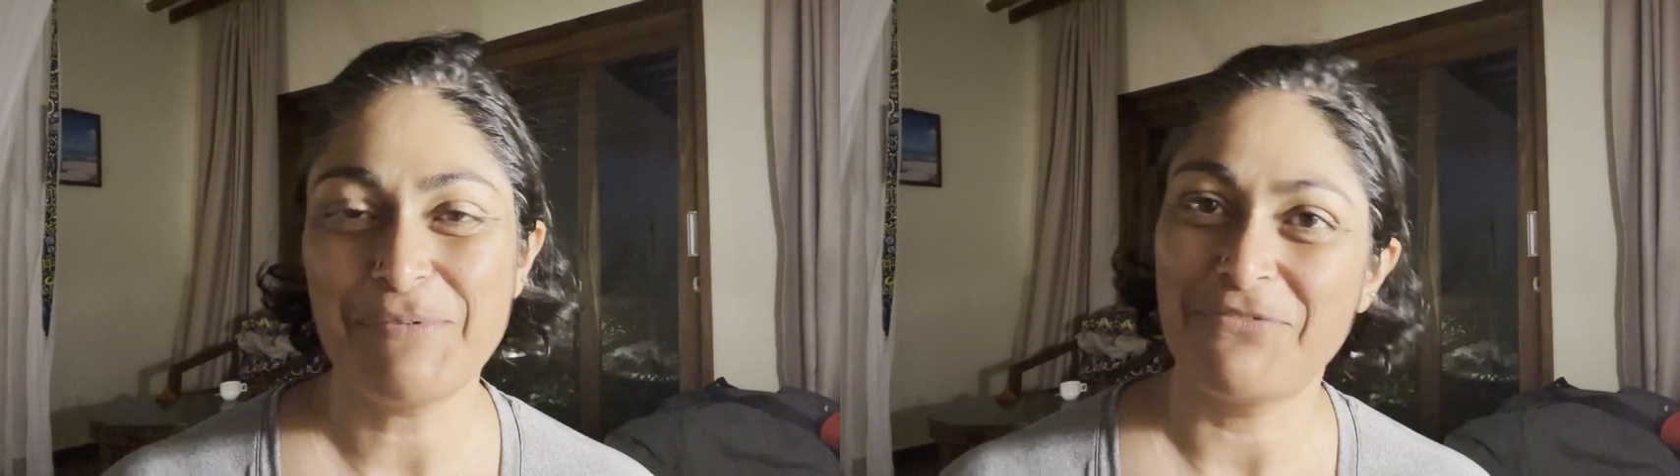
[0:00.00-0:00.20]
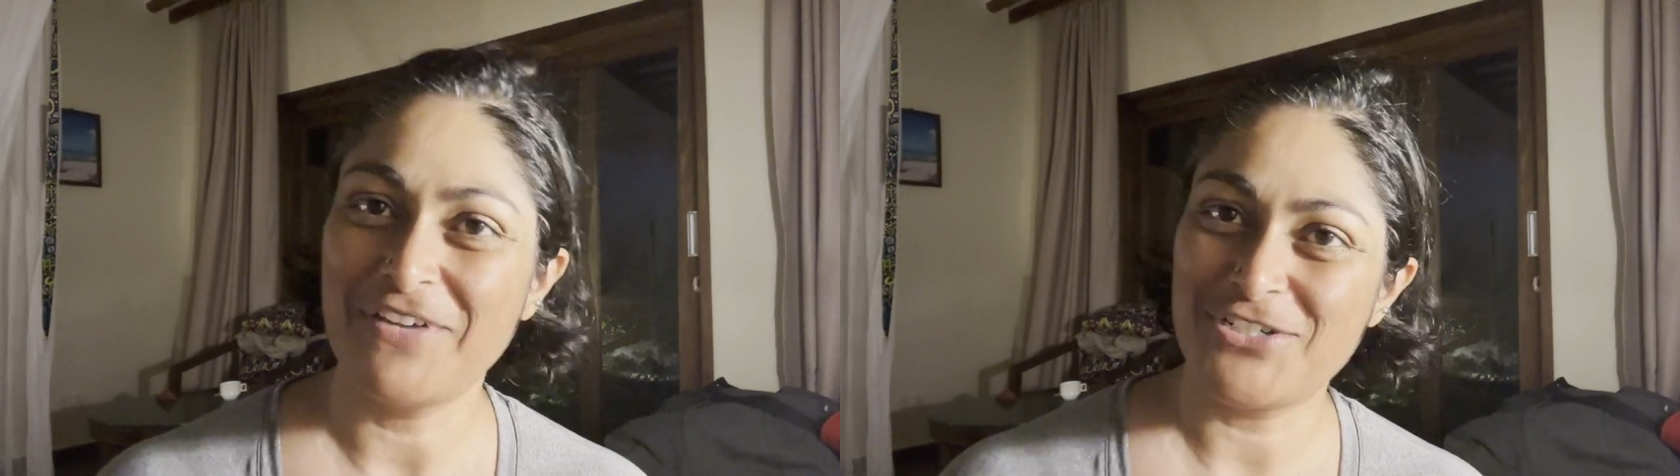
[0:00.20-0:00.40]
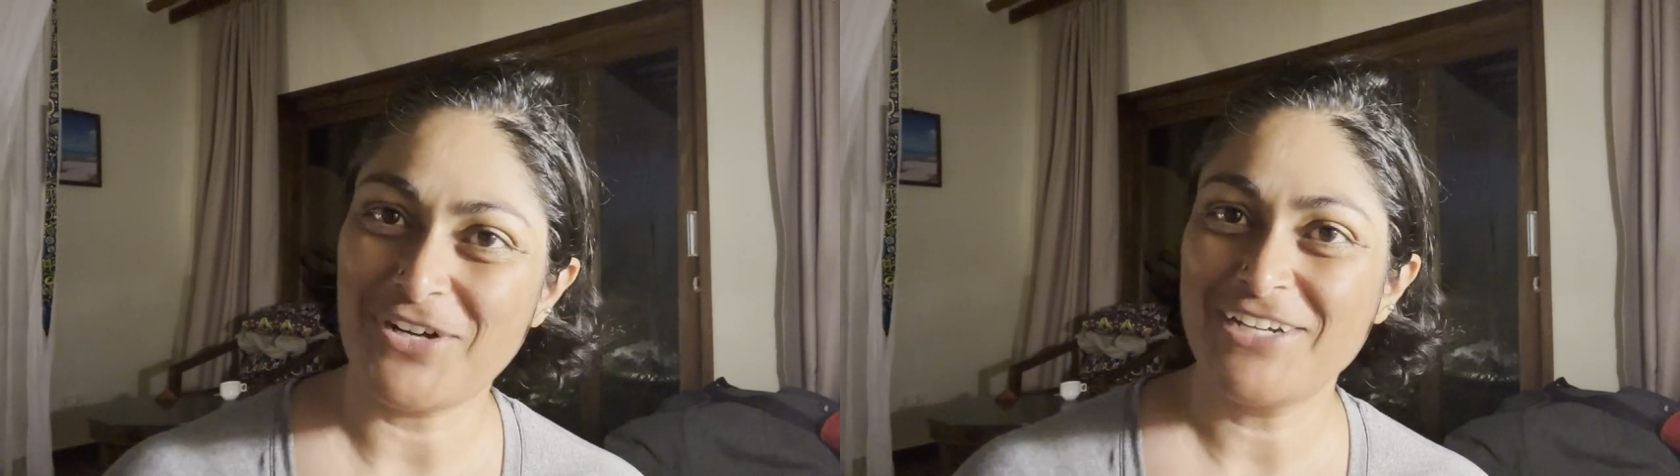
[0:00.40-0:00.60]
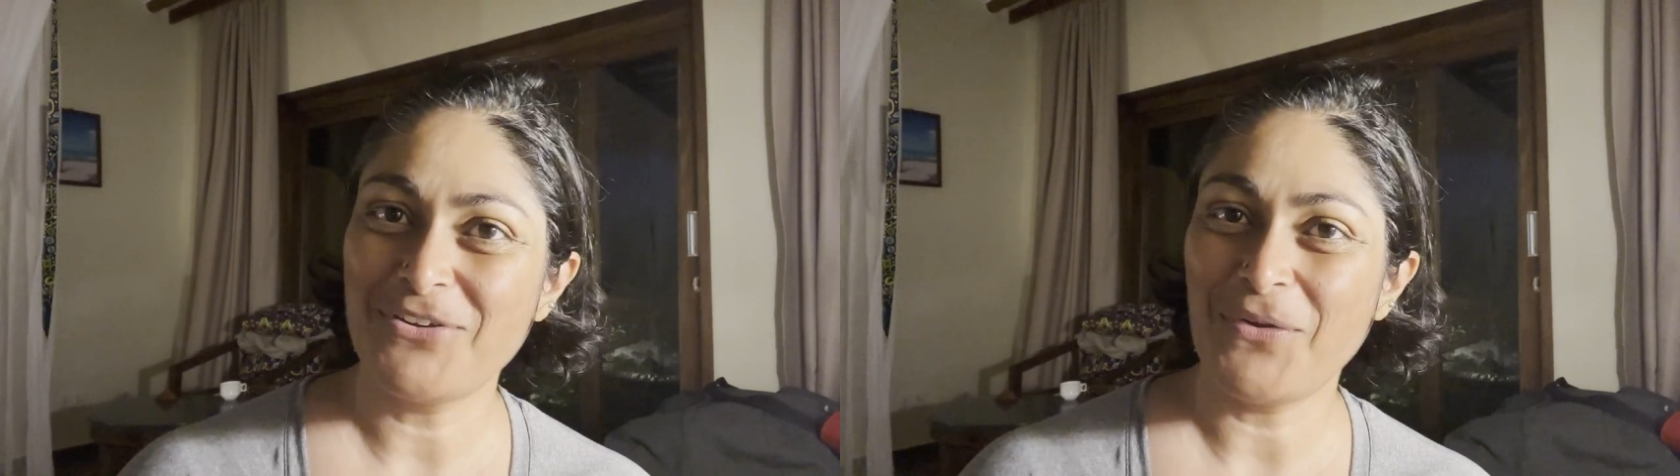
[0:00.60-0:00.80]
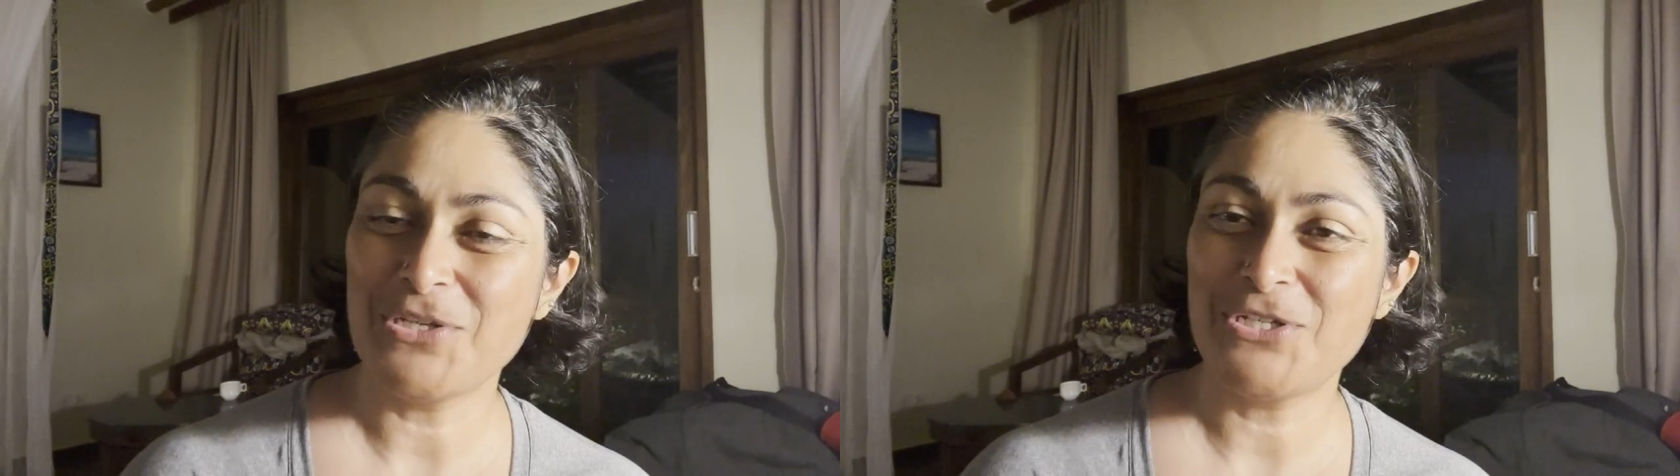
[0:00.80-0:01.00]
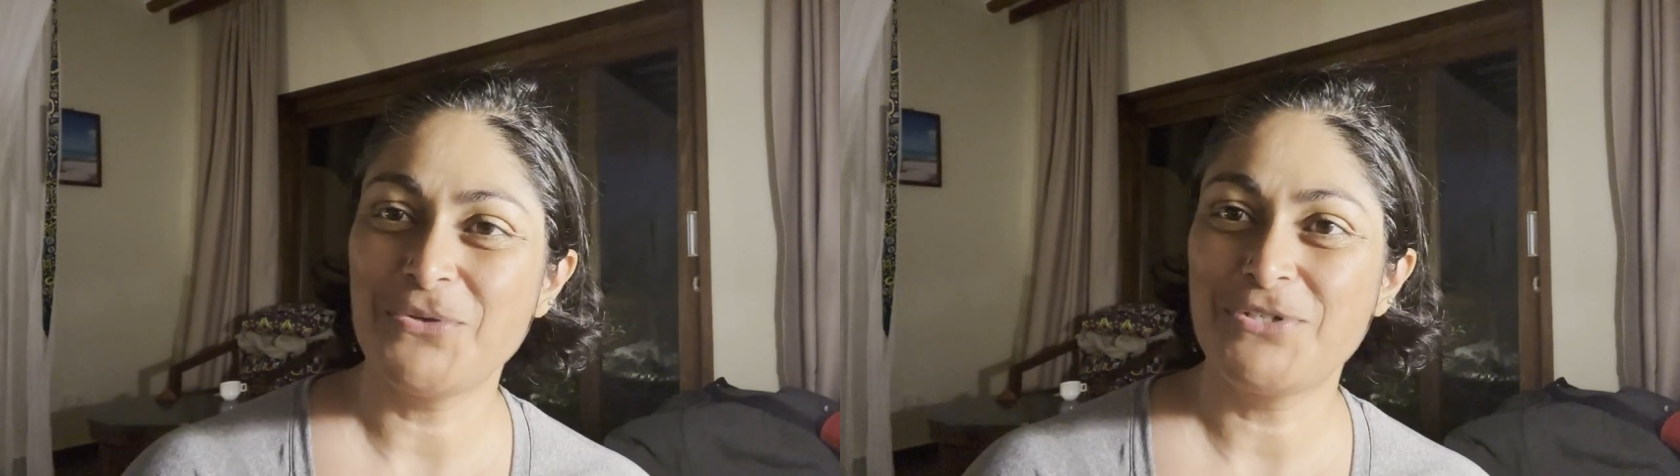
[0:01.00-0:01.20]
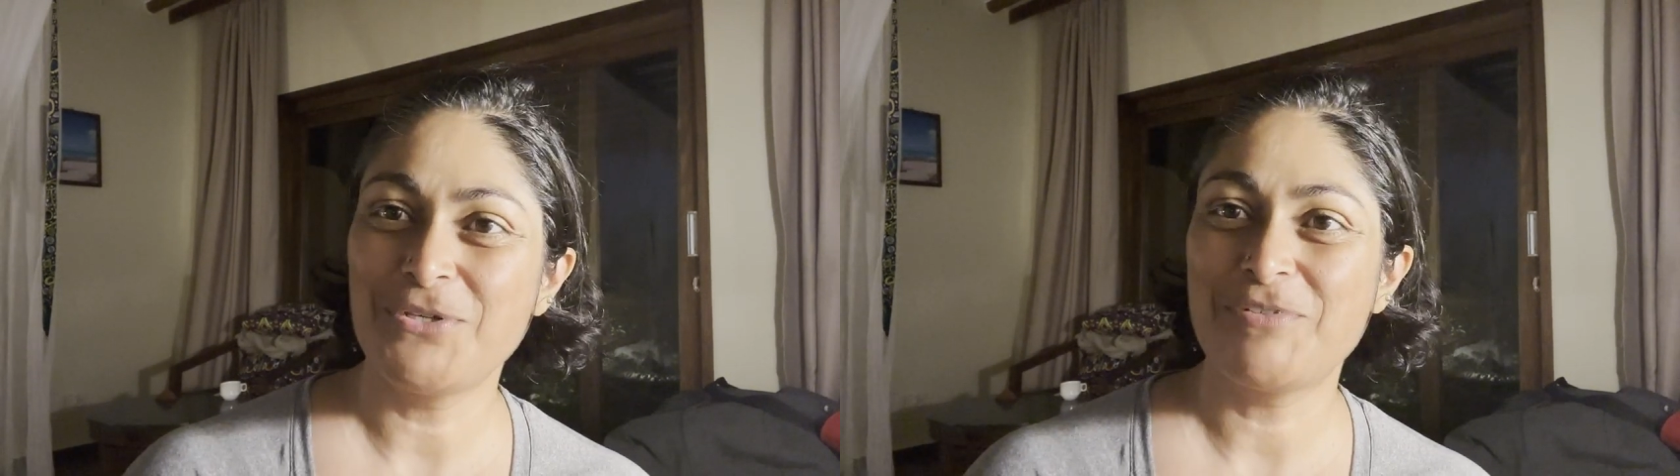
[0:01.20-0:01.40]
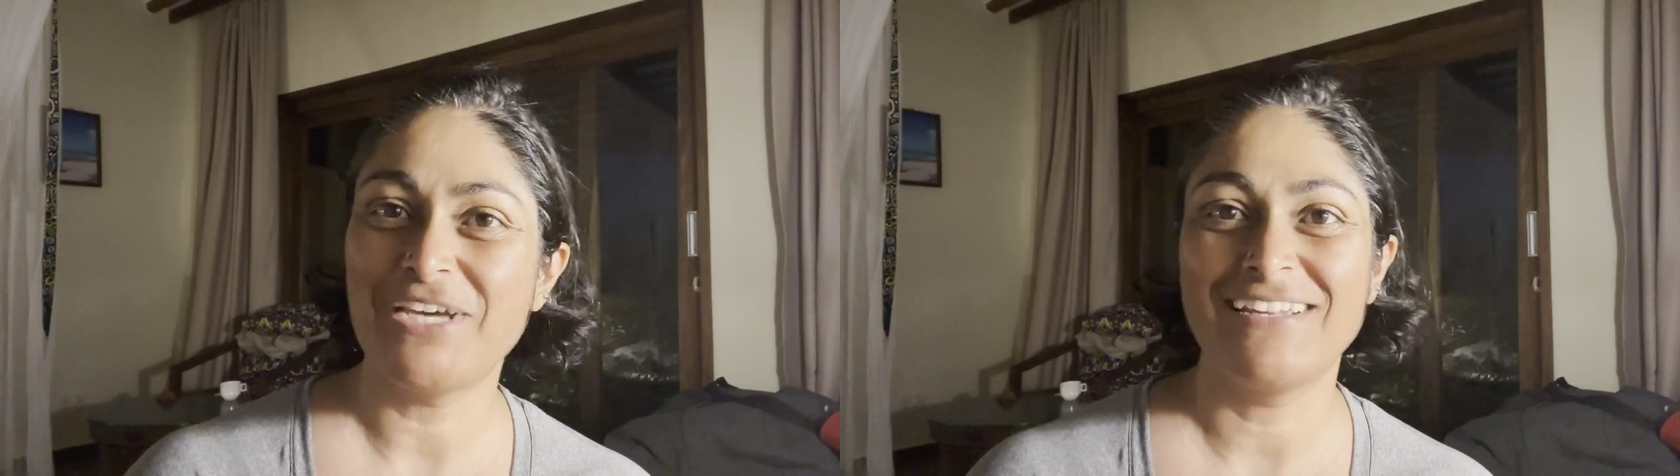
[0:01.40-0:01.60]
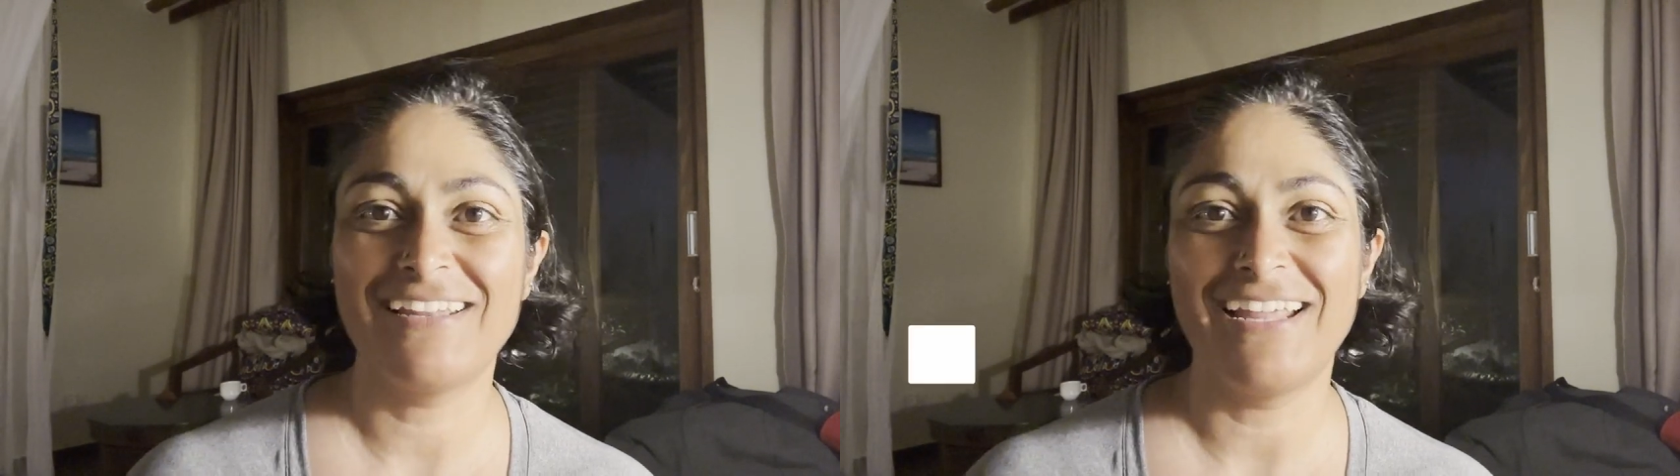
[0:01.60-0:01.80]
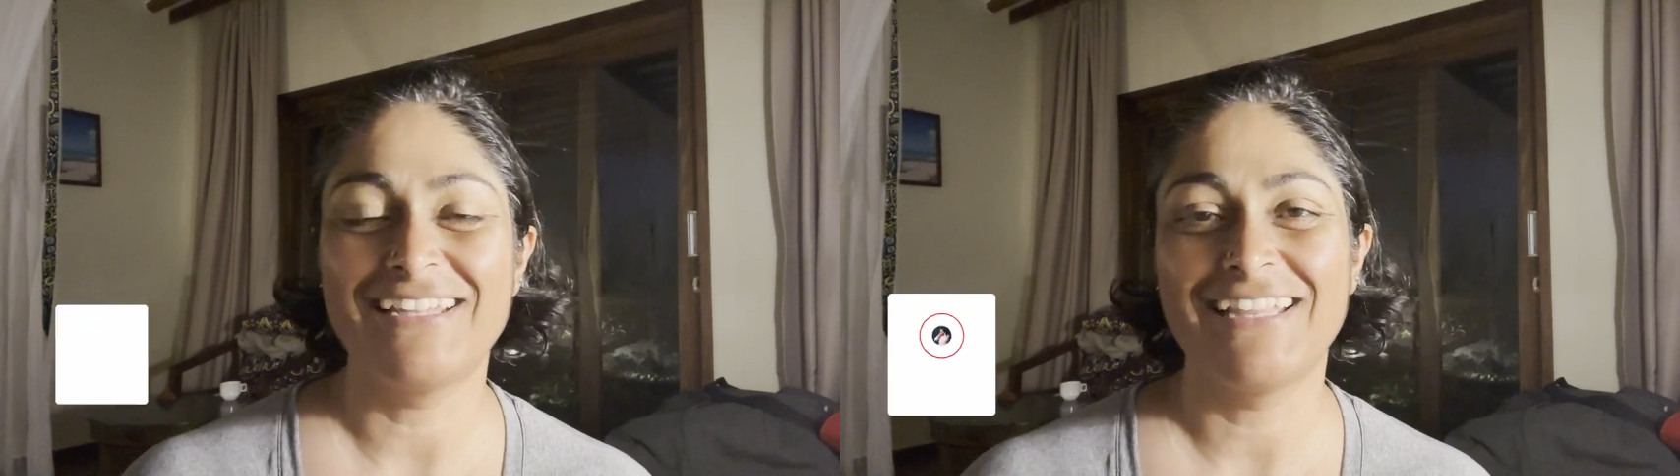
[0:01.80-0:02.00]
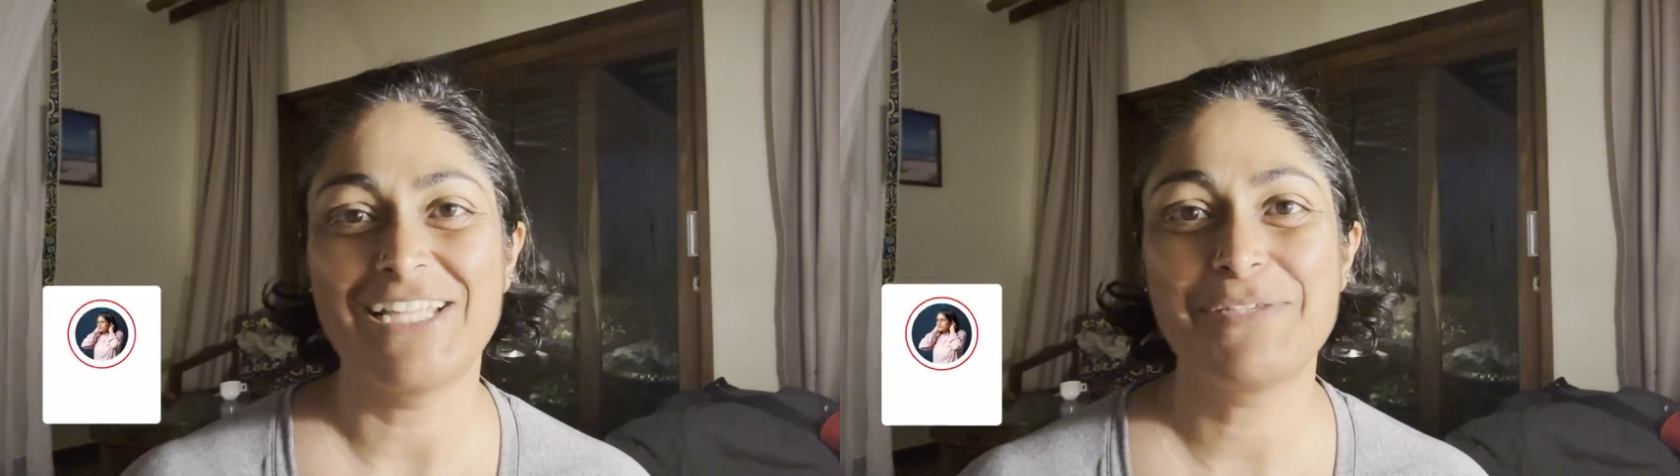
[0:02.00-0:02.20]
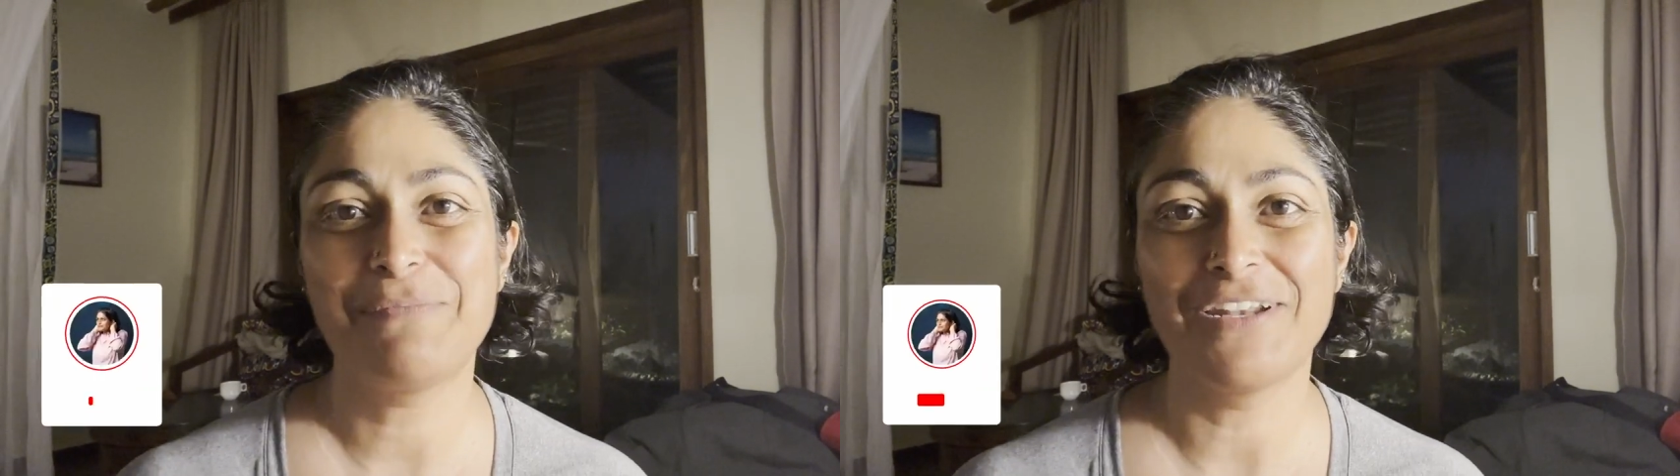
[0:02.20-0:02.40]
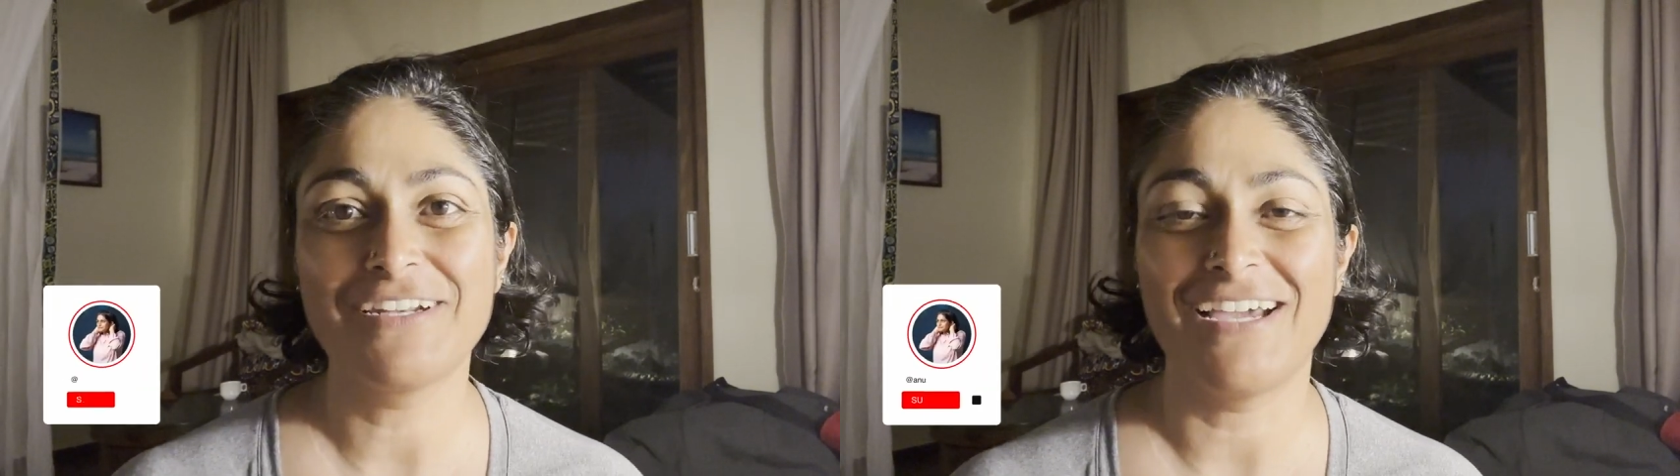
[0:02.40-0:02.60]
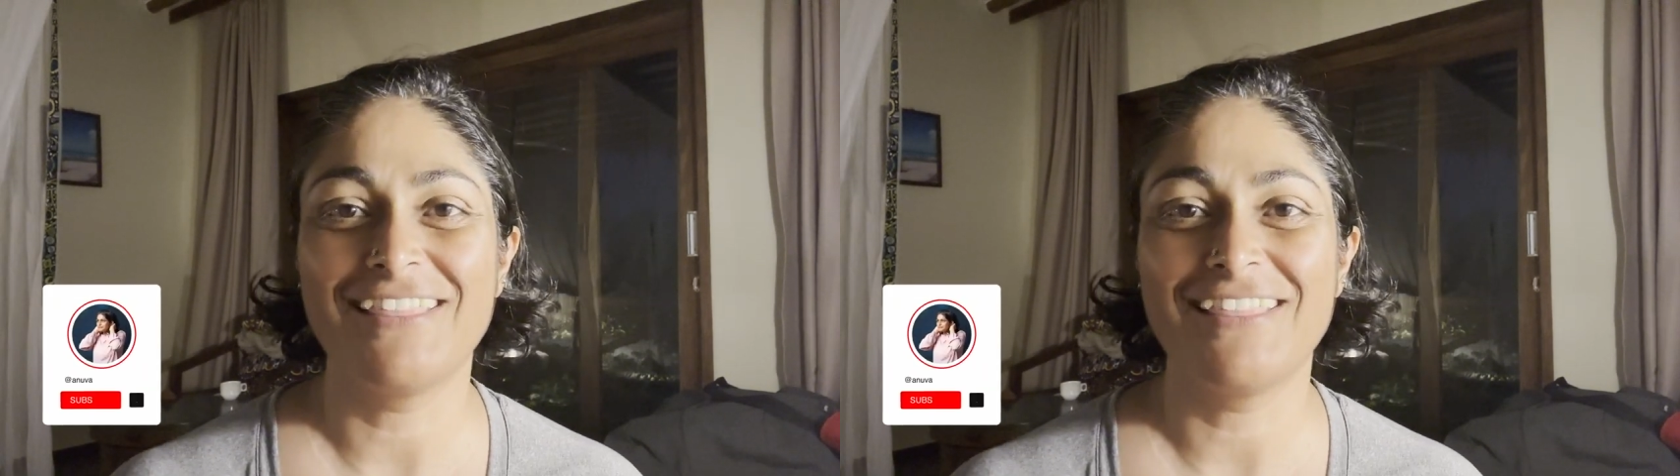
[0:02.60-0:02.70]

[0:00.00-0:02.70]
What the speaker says: but we are trying to launch a YouTube channel, and in that spirit,